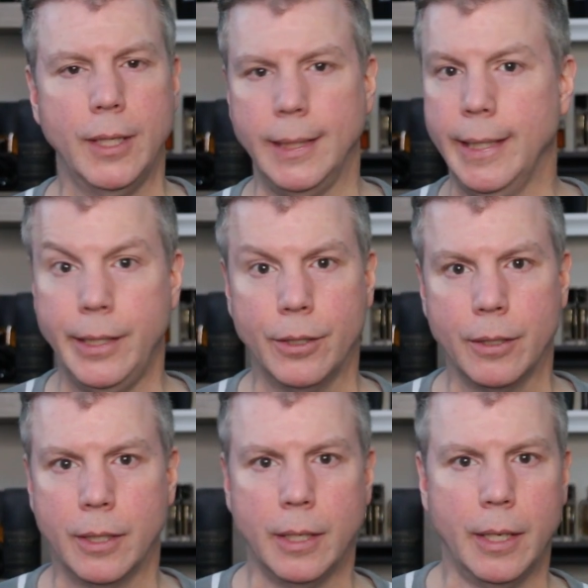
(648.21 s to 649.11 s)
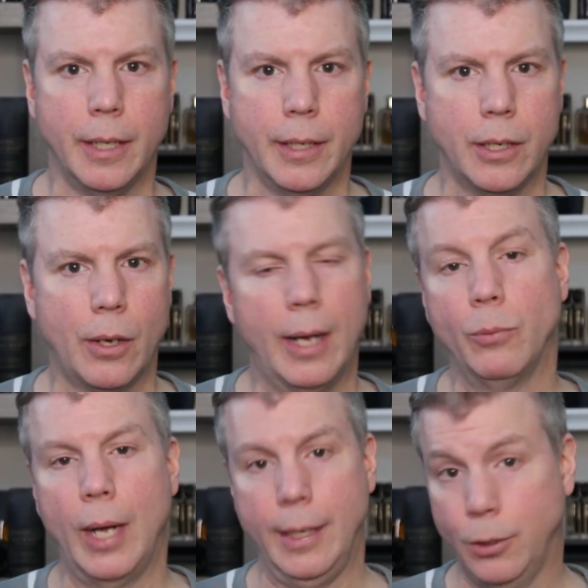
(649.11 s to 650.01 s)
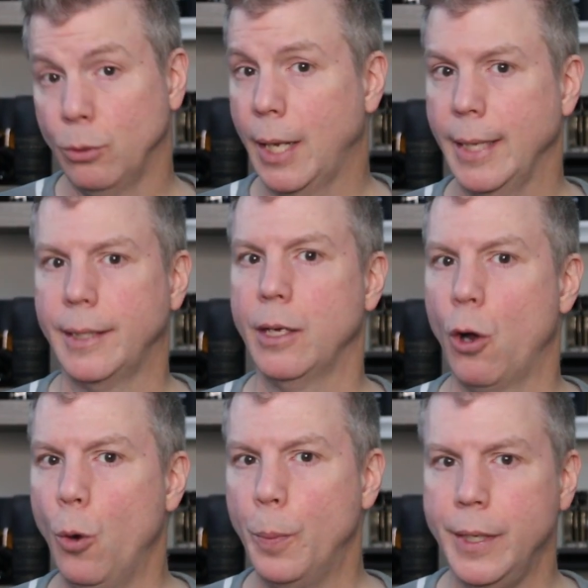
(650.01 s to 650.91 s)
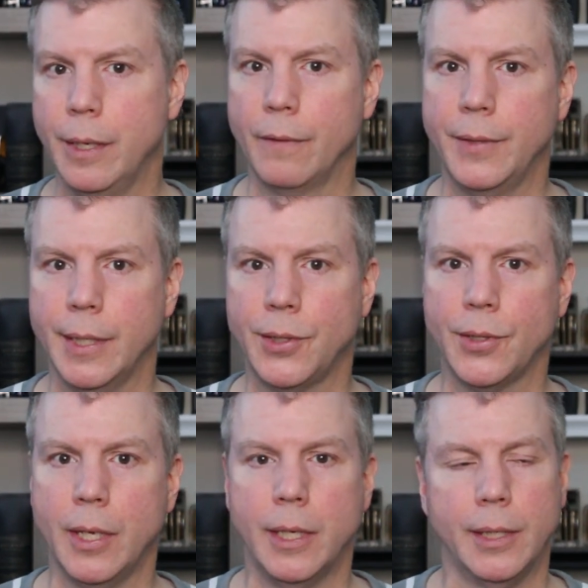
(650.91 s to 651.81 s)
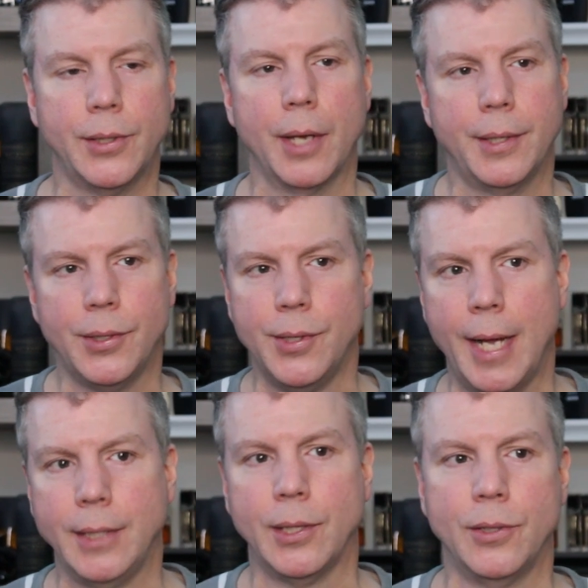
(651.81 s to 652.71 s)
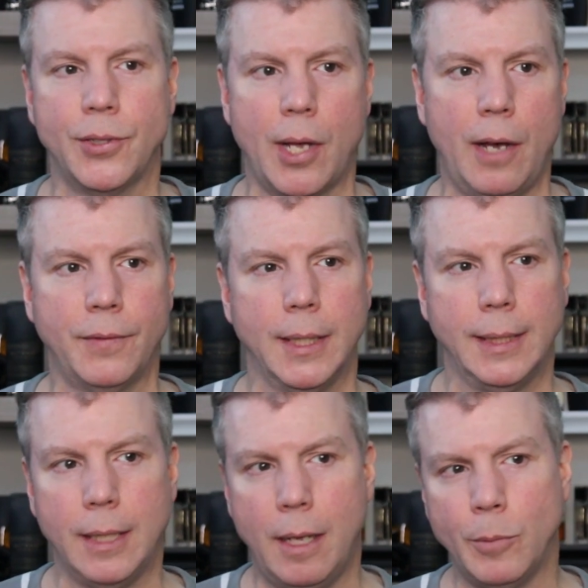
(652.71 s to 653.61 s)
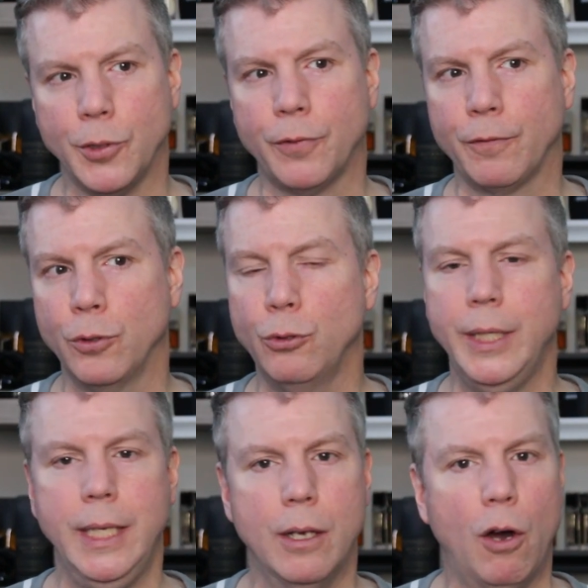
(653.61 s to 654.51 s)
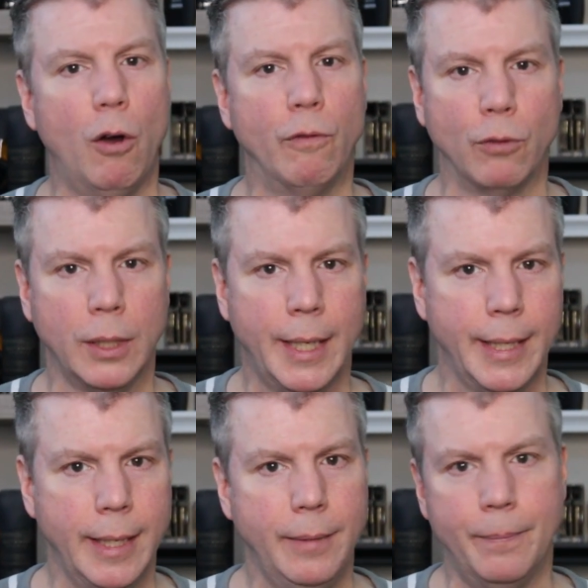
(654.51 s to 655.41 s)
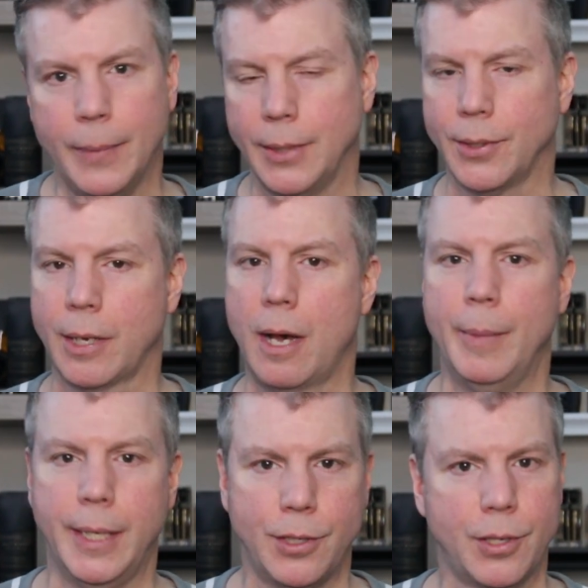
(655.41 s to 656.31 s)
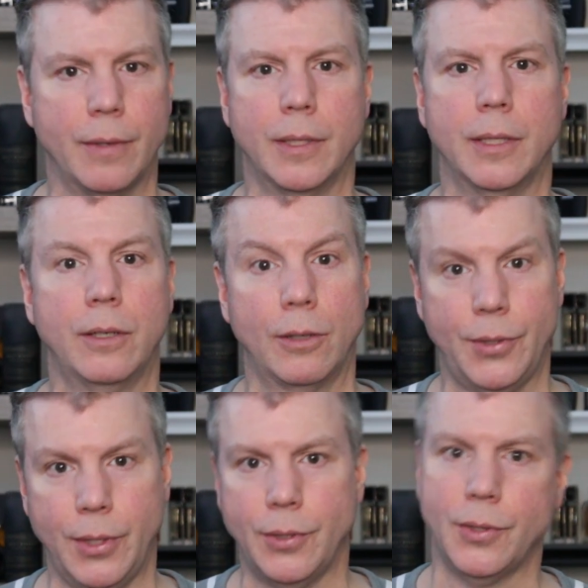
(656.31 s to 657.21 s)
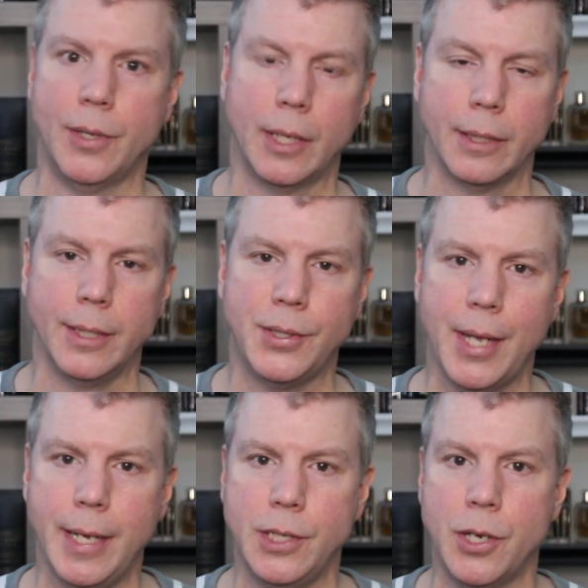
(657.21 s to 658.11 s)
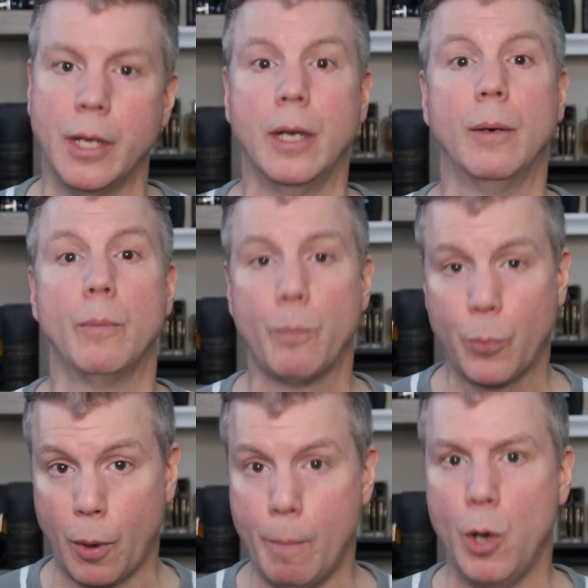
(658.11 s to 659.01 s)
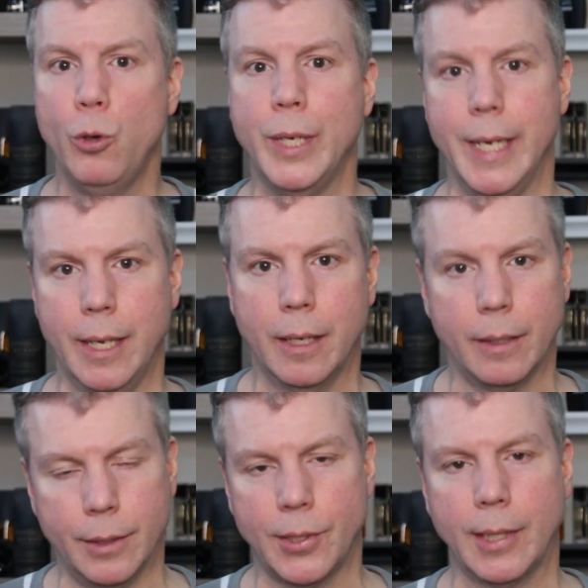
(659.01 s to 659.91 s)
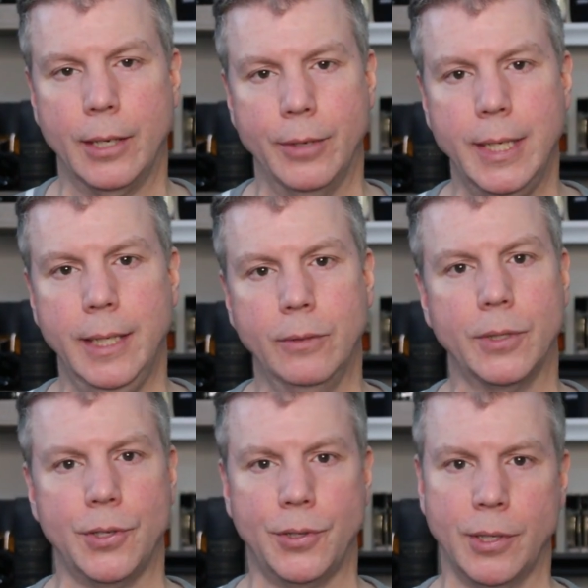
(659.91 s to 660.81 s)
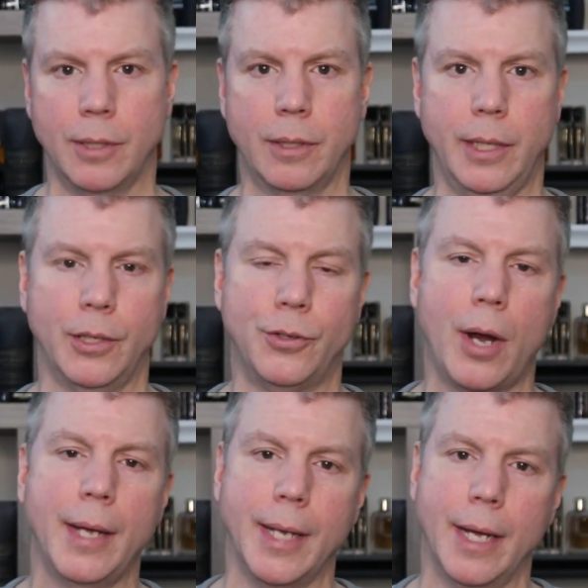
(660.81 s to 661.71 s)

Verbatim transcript: very linear. You know, I, I do like the open of this. It's got this nice, soft, almost fruity overlay. That's a combination of the Narcissus and the Clary Sage promoting the sclarene, which is the in the dry